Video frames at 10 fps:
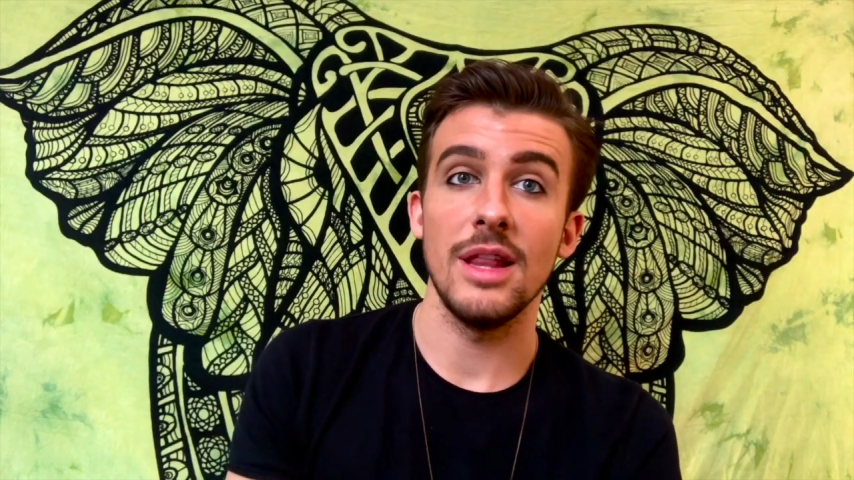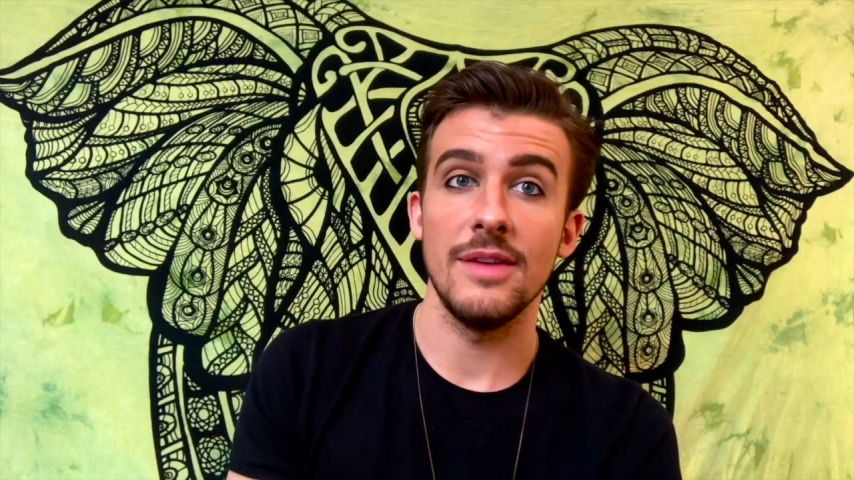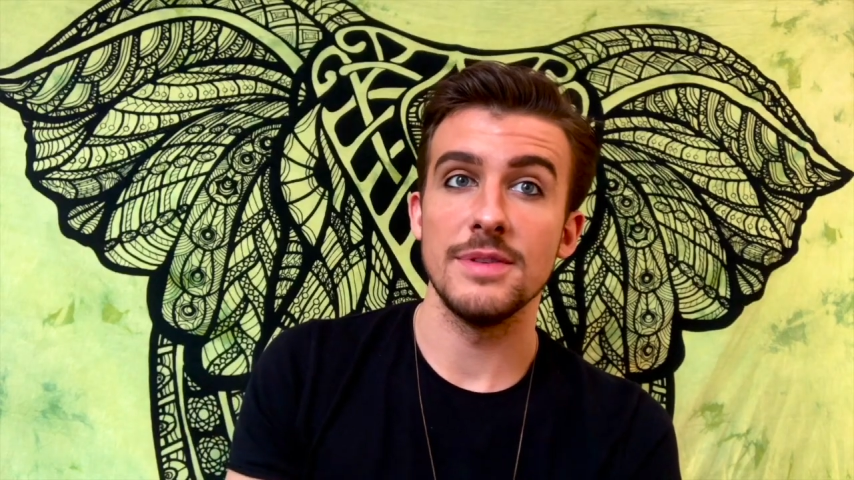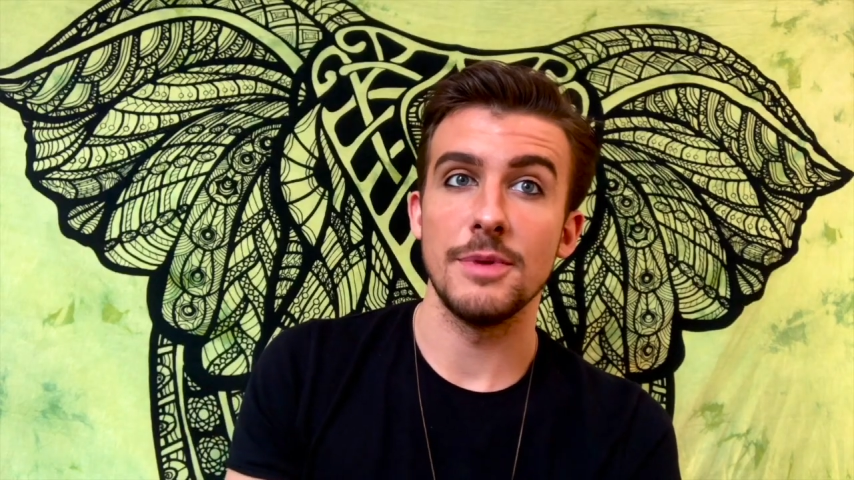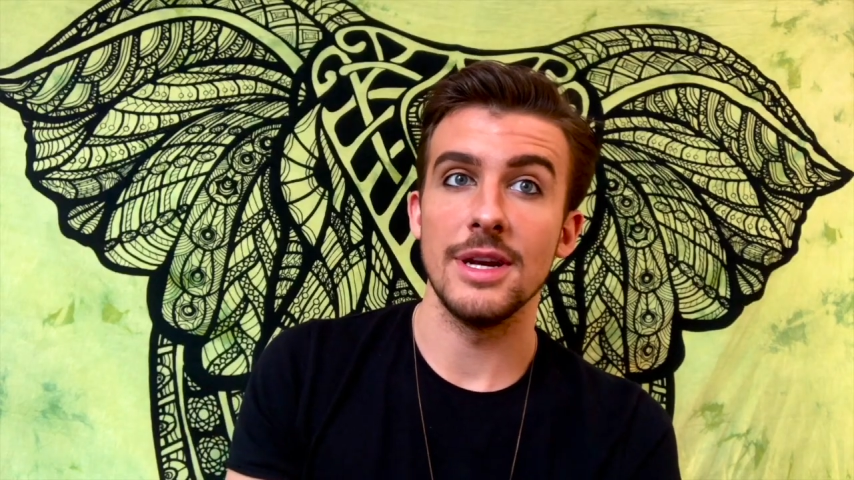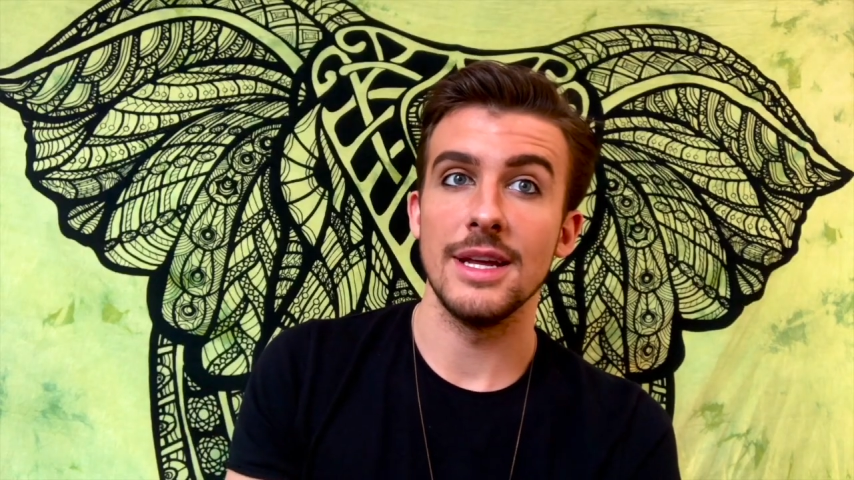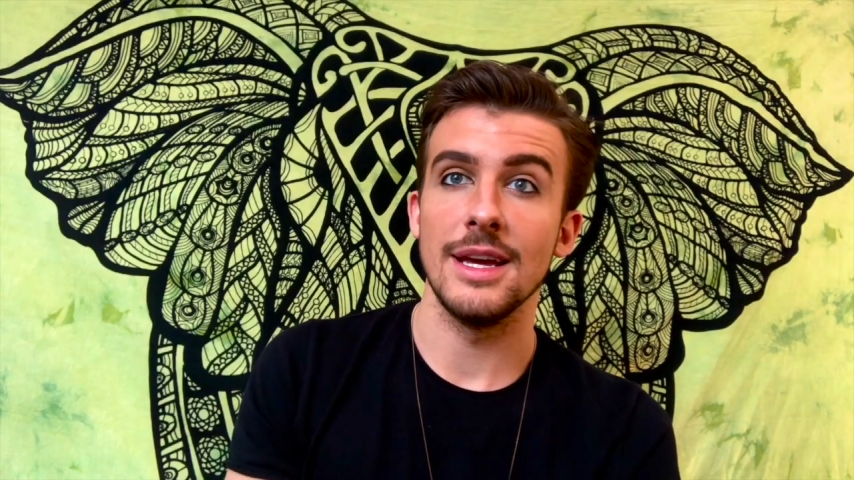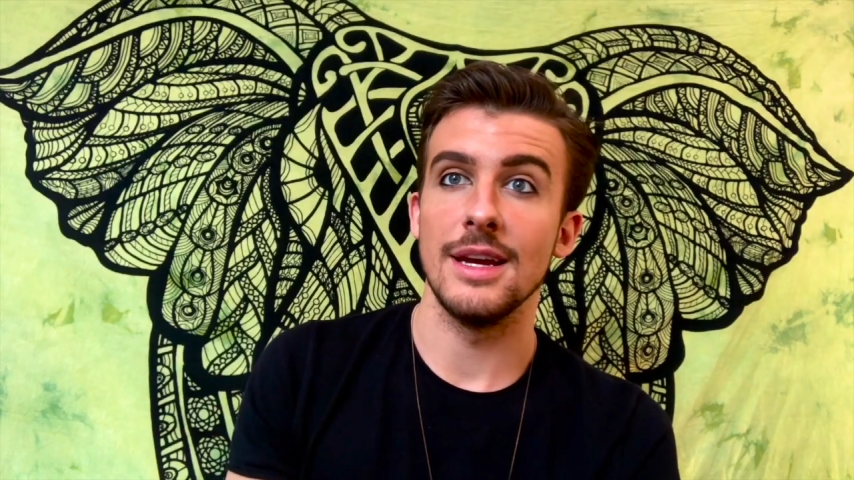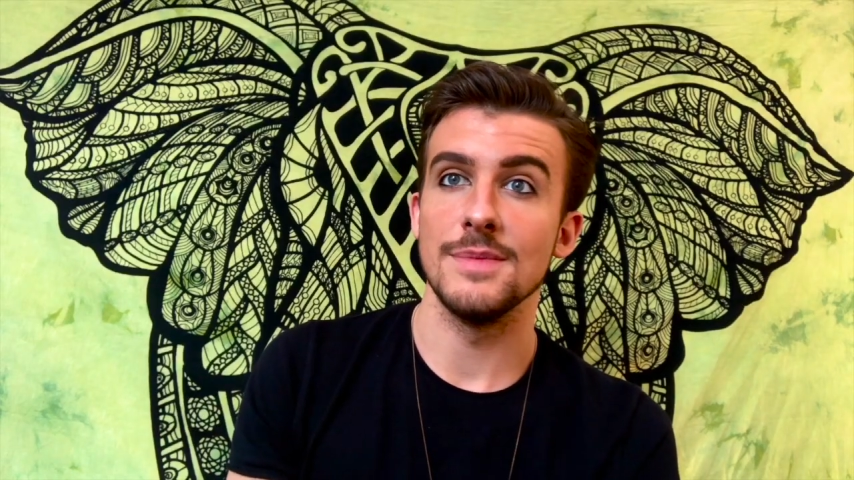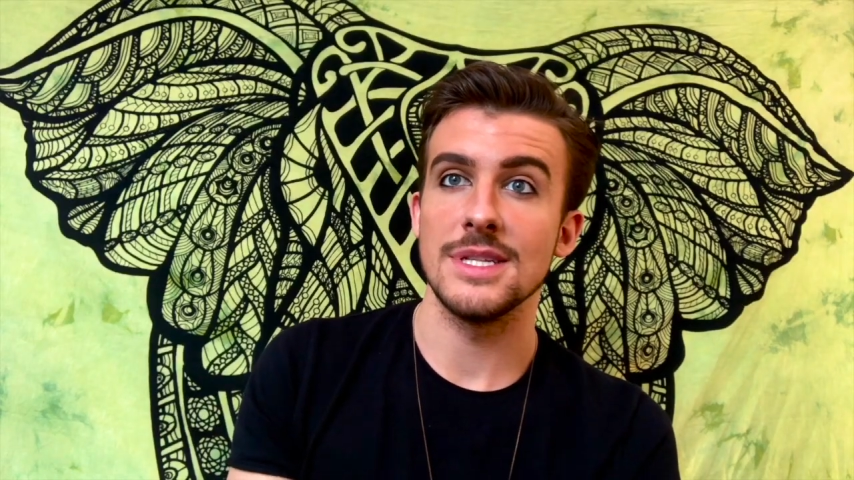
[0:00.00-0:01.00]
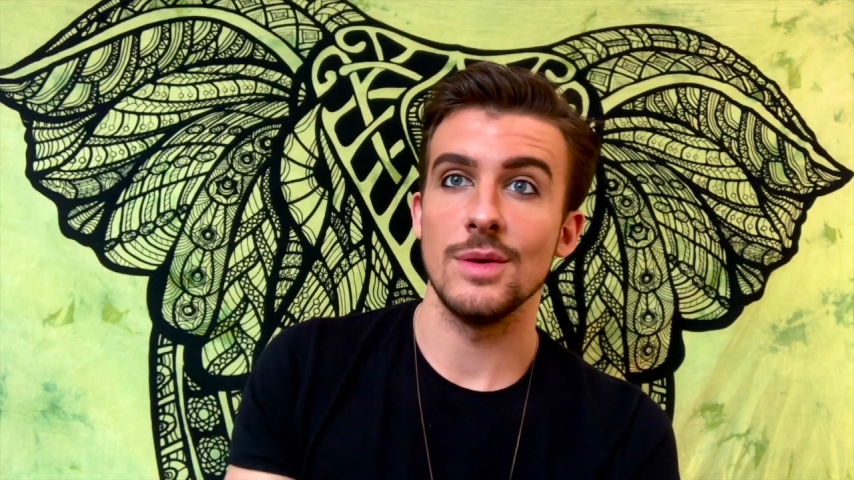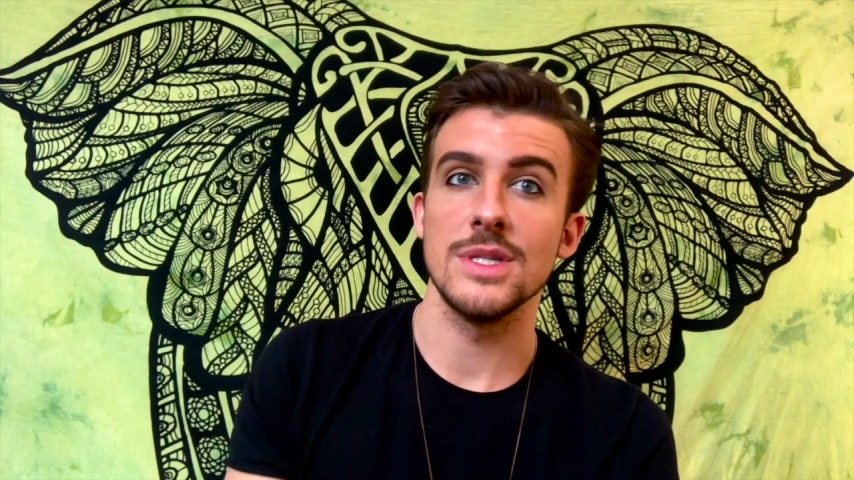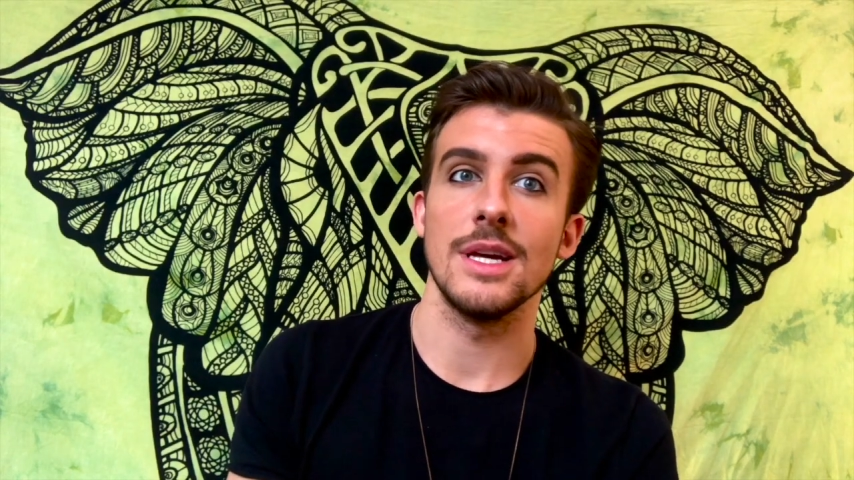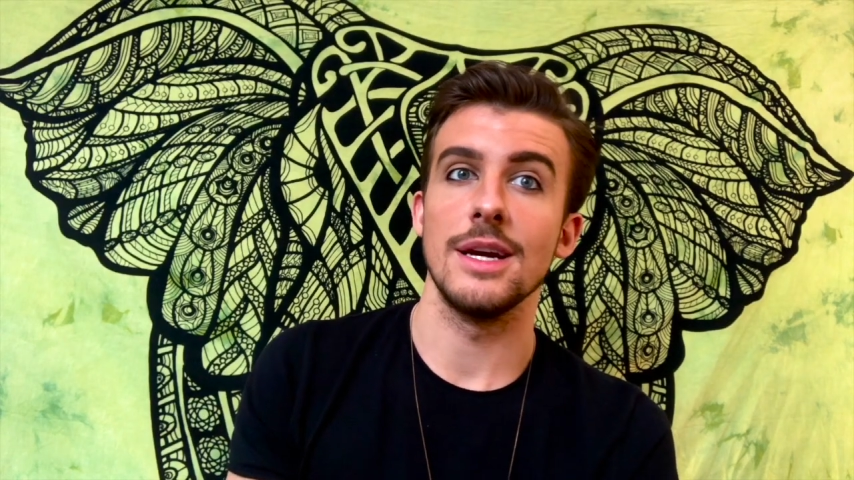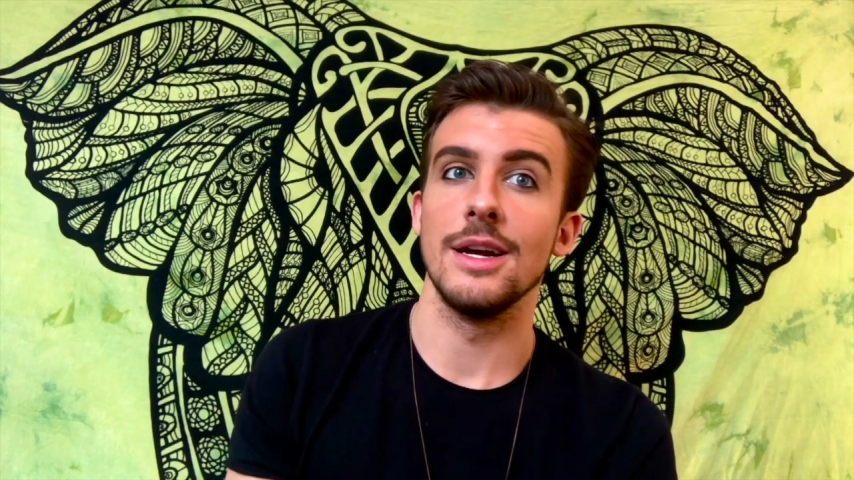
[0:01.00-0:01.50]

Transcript: loved Britney and I'm still singing